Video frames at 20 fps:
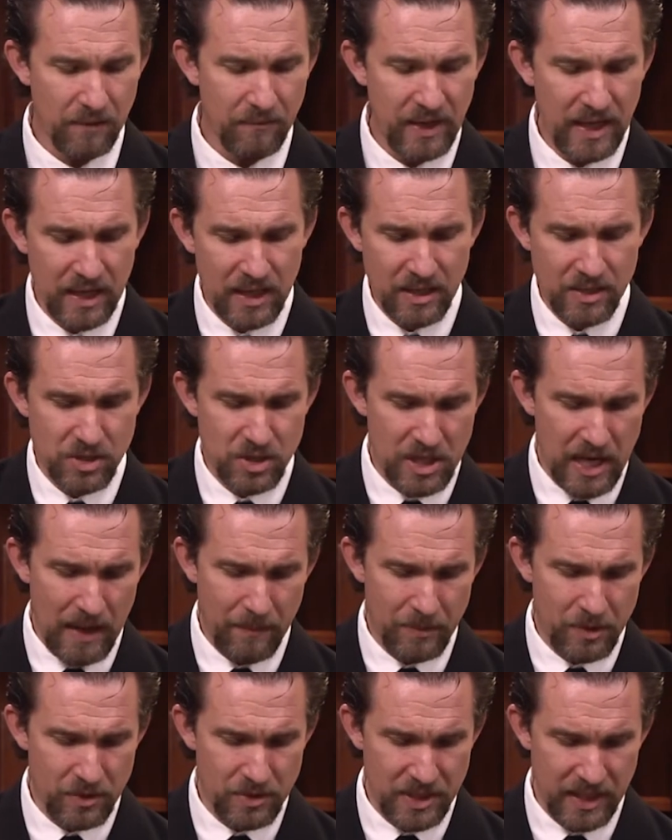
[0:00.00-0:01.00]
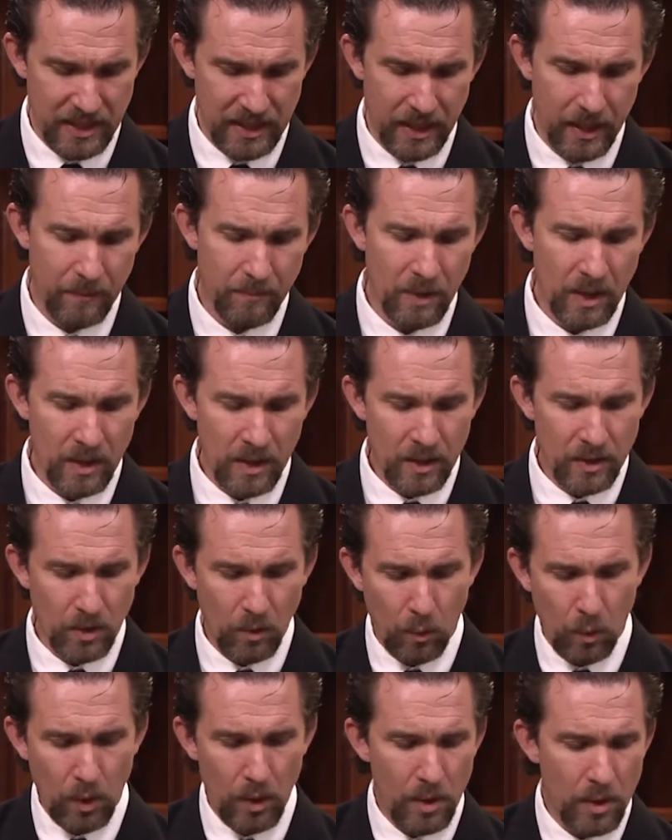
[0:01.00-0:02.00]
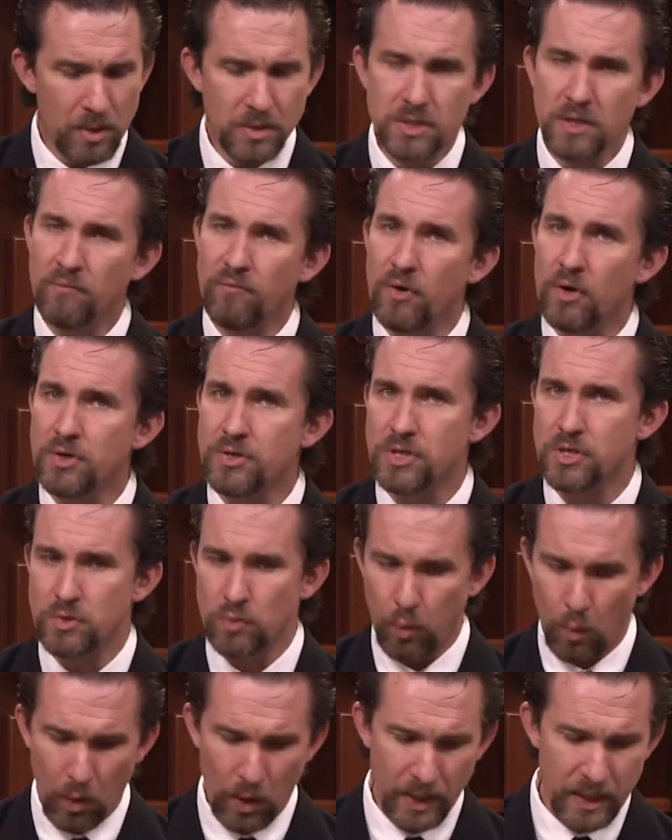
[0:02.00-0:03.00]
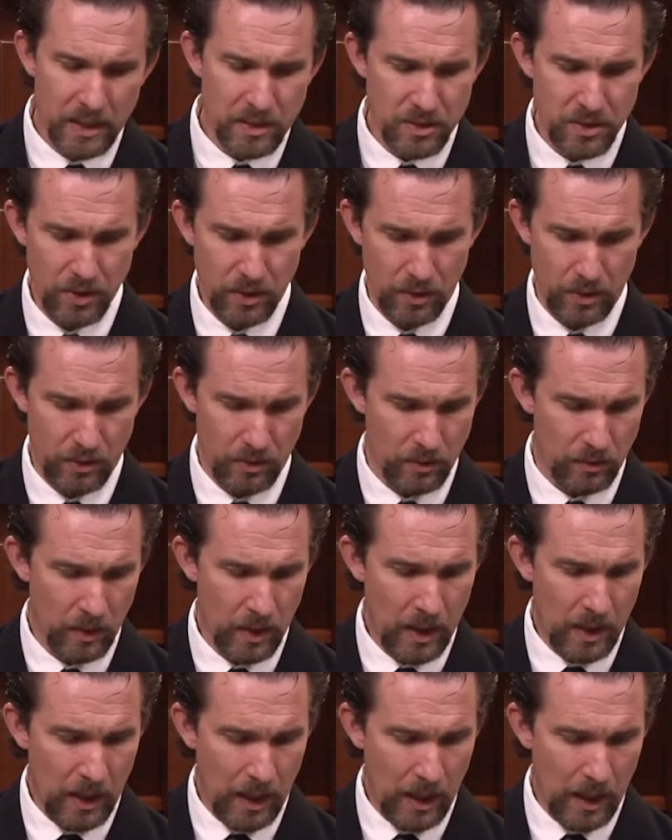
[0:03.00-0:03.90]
Leviticus chapter 10, the words of verses 1 and 2